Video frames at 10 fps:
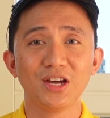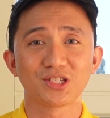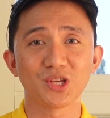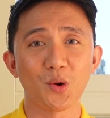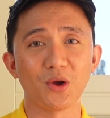
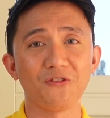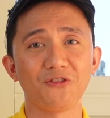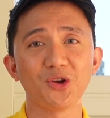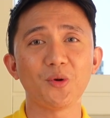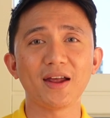So if
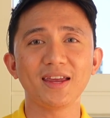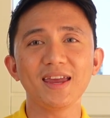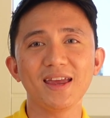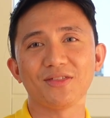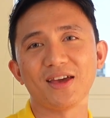you're ready,
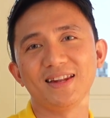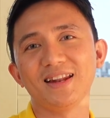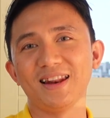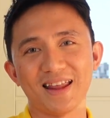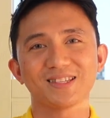
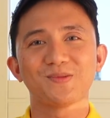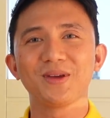then let's